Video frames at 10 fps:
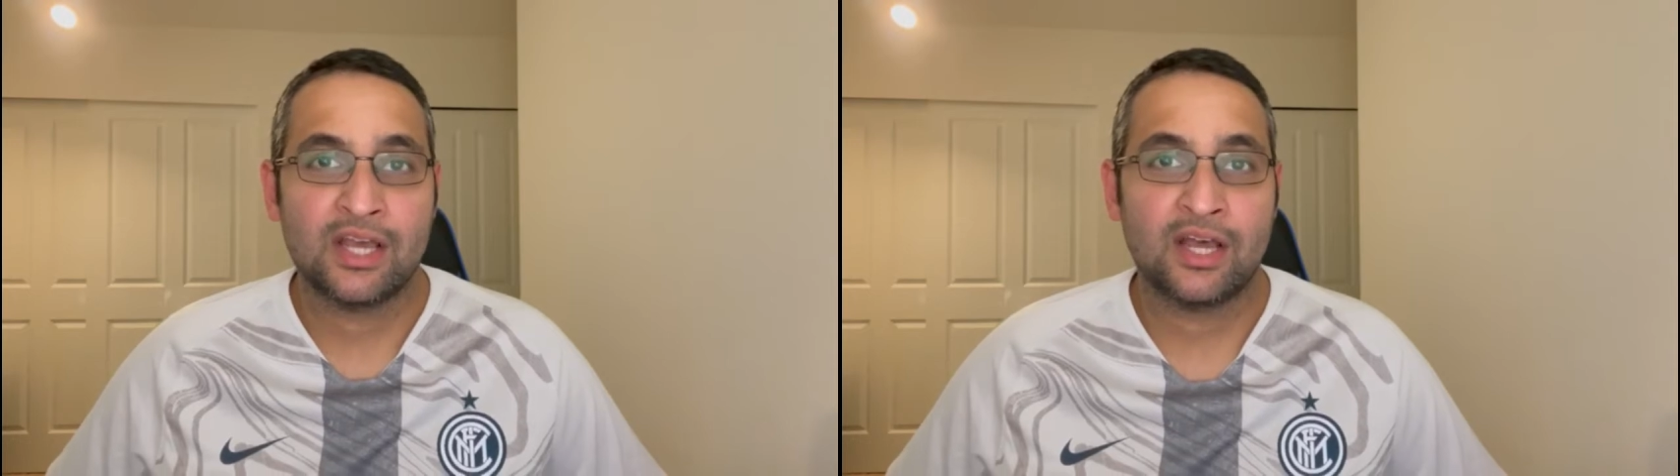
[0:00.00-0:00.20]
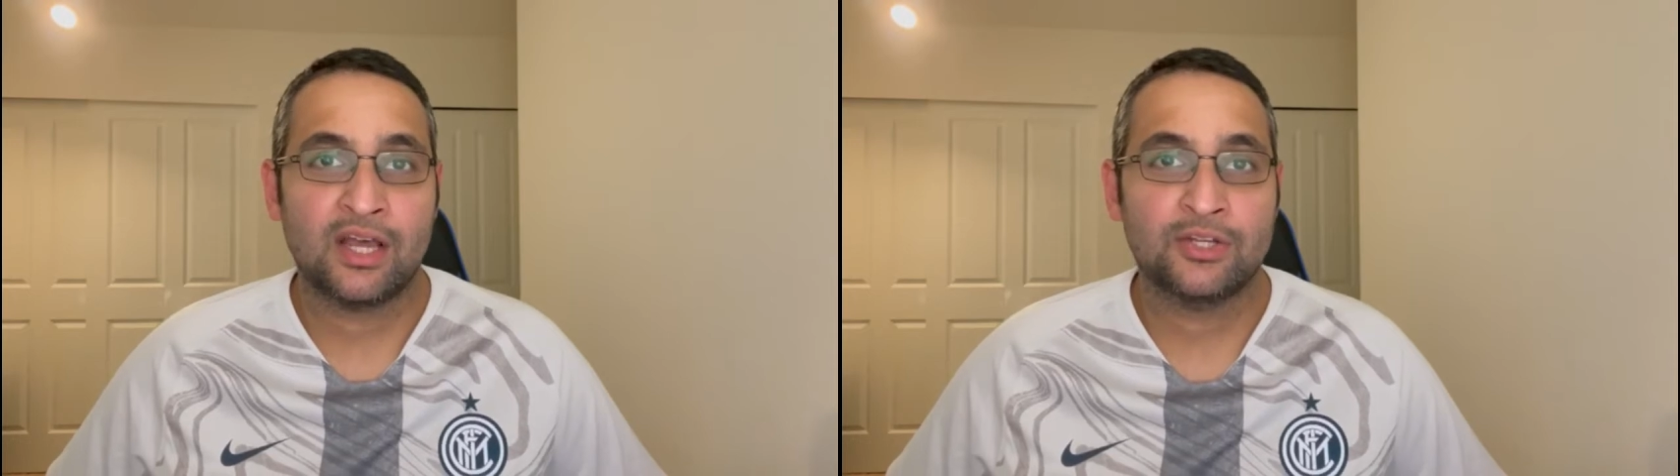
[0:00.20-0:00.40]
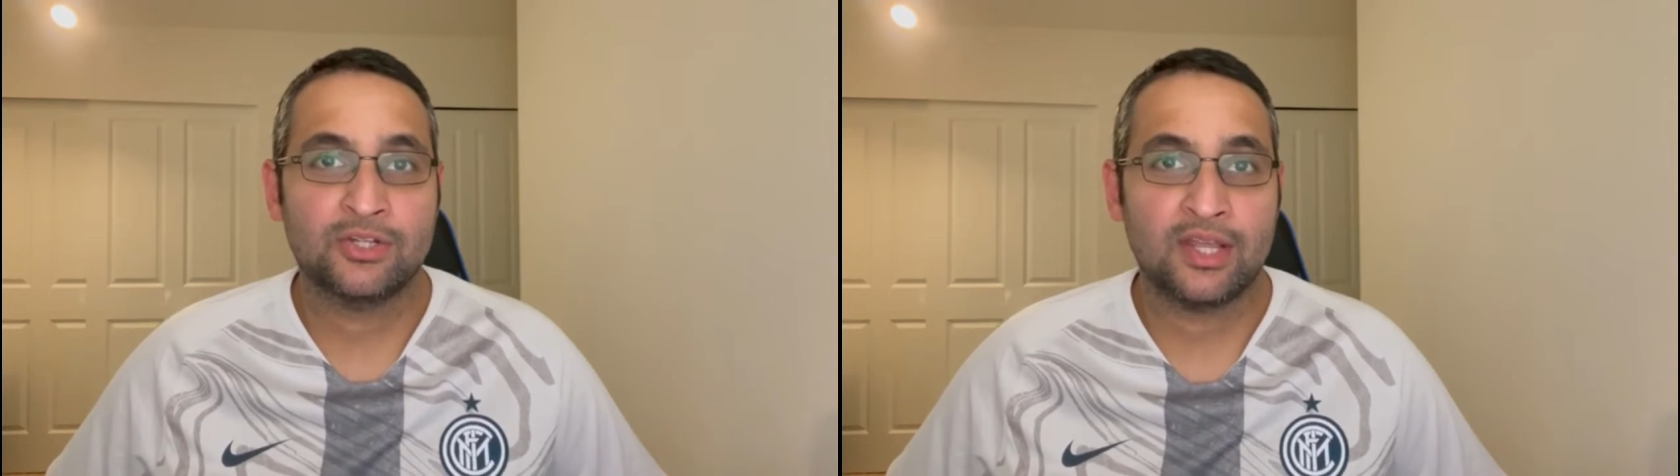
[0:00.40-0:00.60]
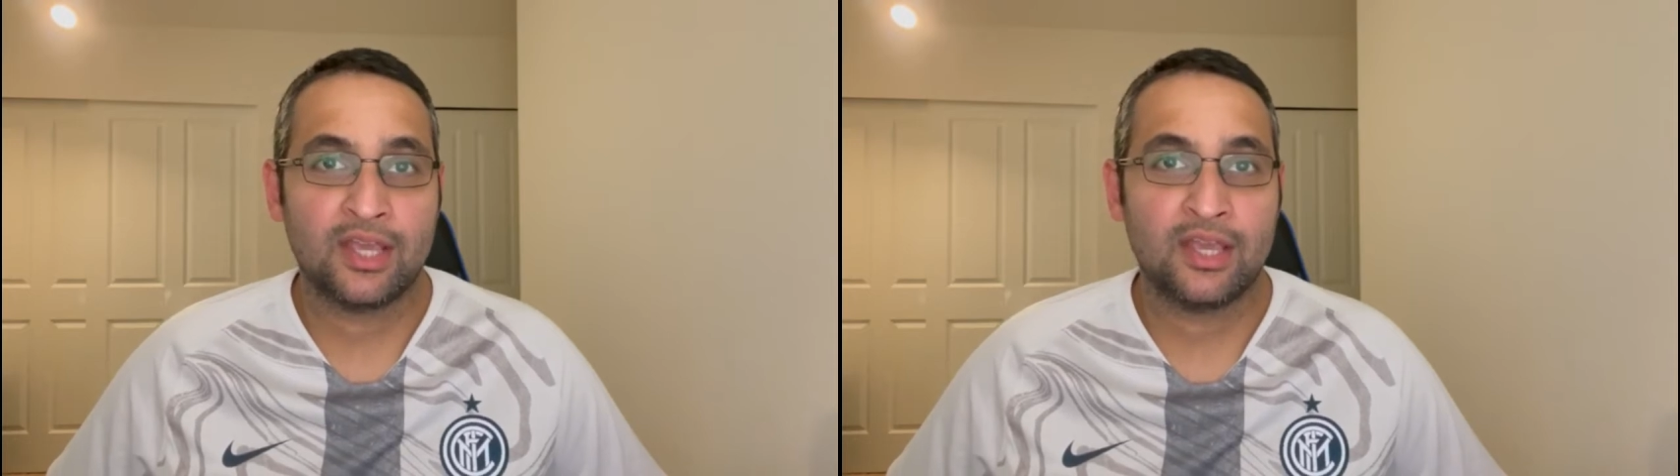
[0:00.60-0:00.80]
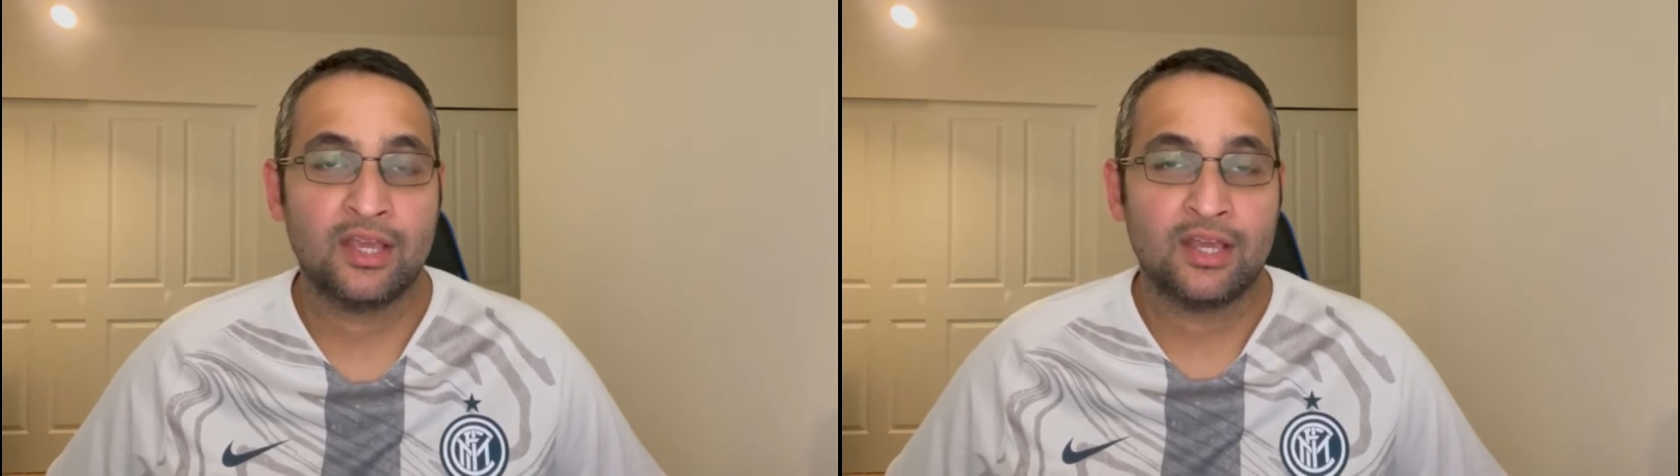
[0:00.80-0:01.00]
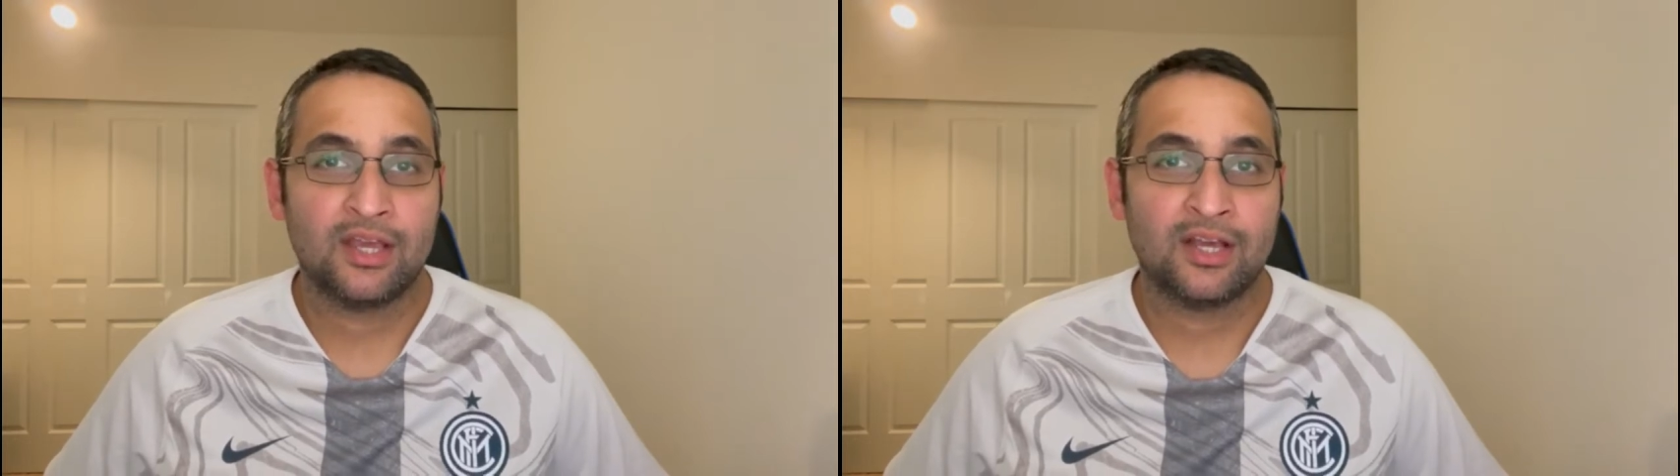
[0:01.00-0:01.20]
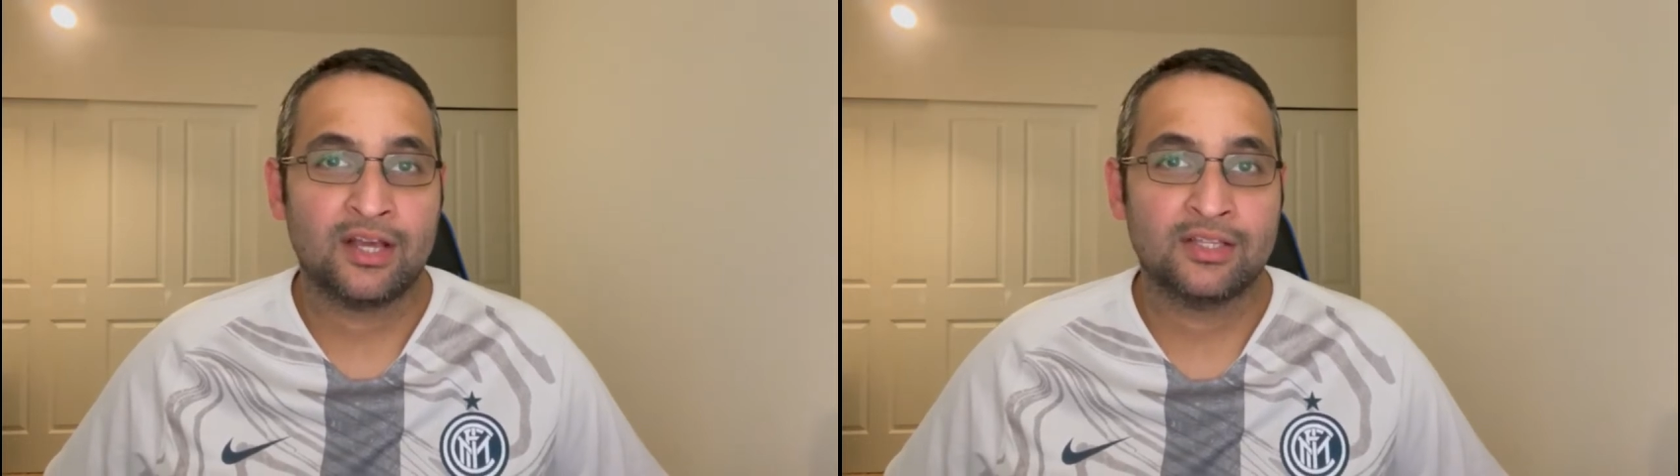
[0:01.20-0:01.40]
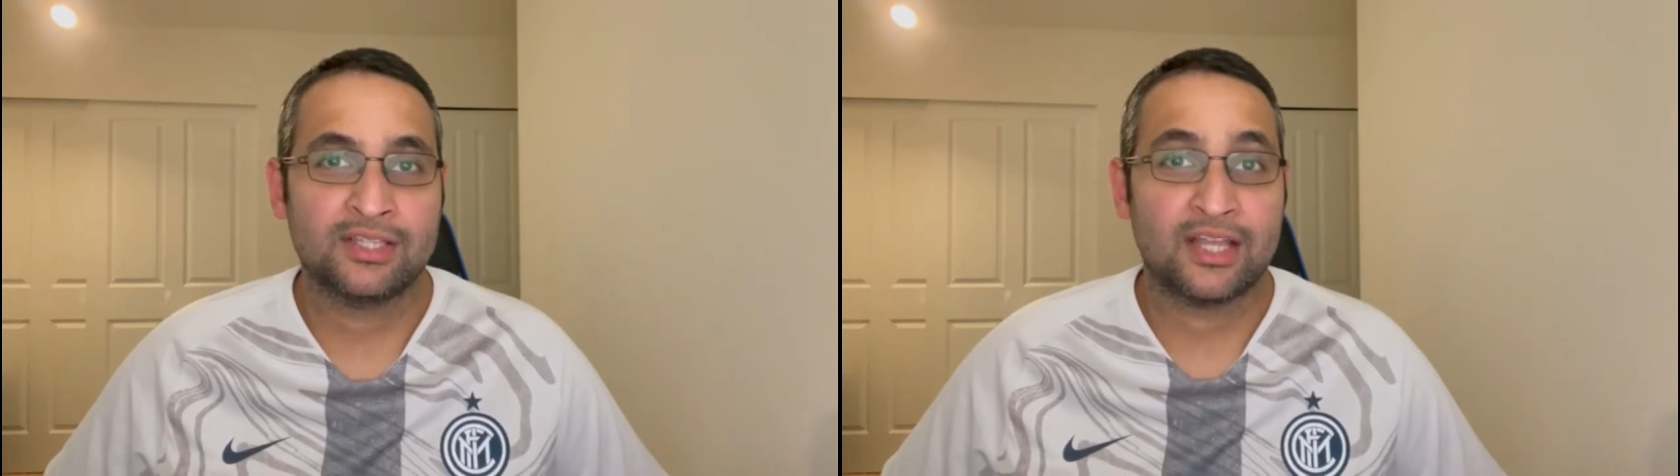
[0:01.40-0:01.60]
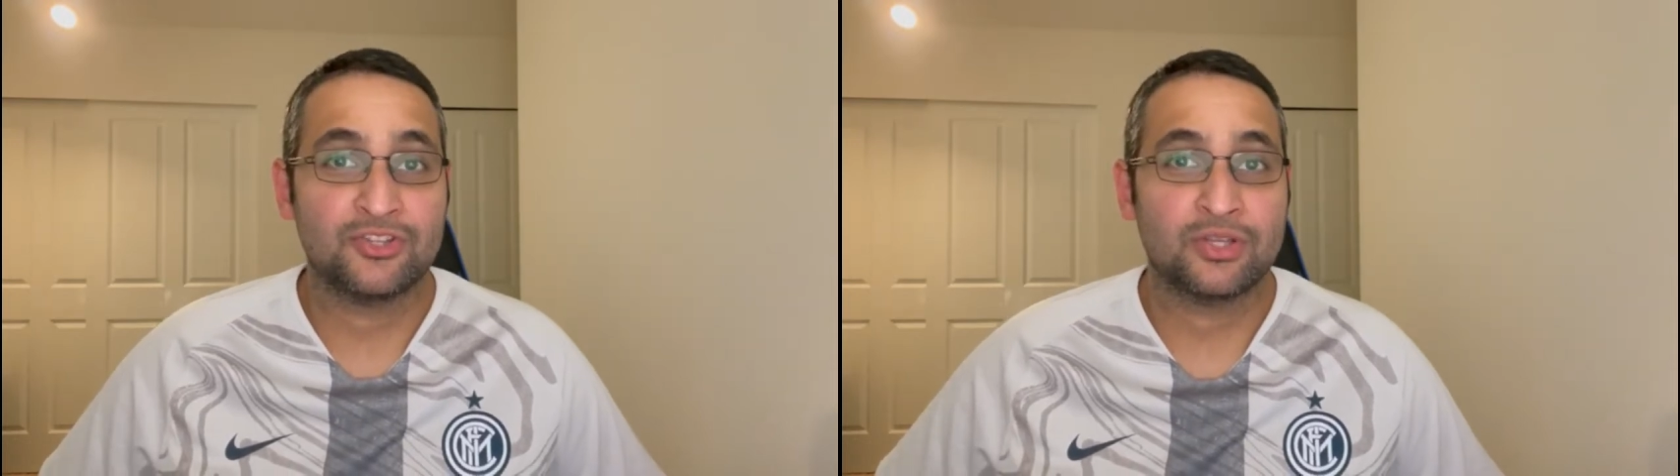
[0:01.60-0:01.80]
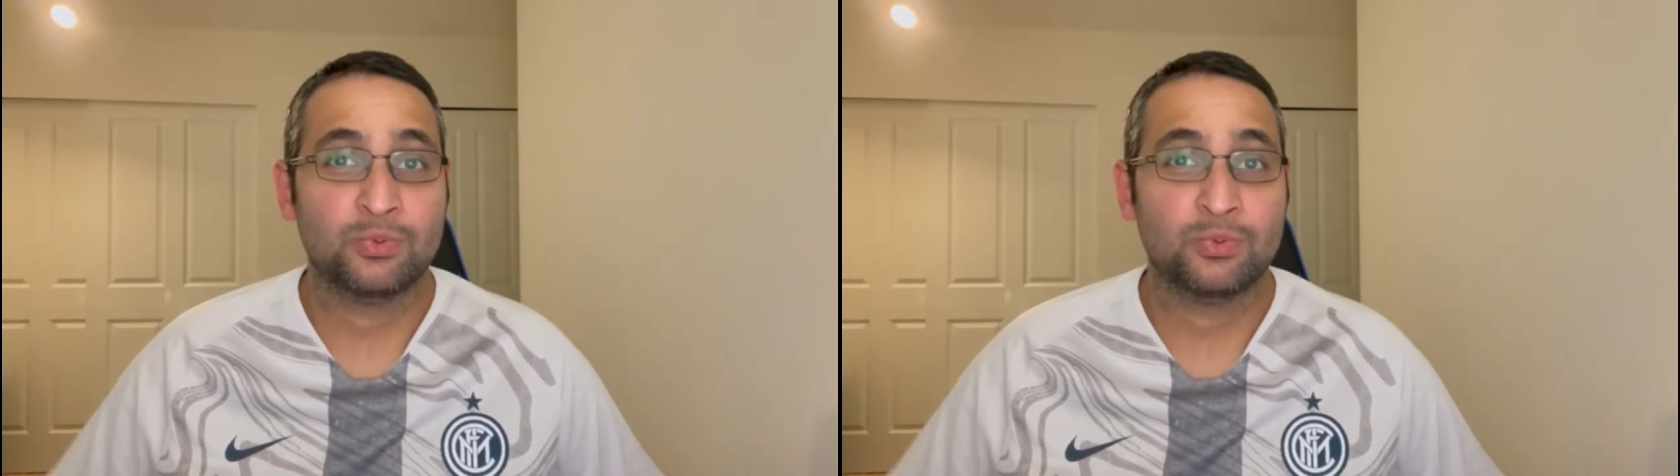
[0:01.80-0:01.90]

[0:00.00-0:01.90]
Today, Sanchez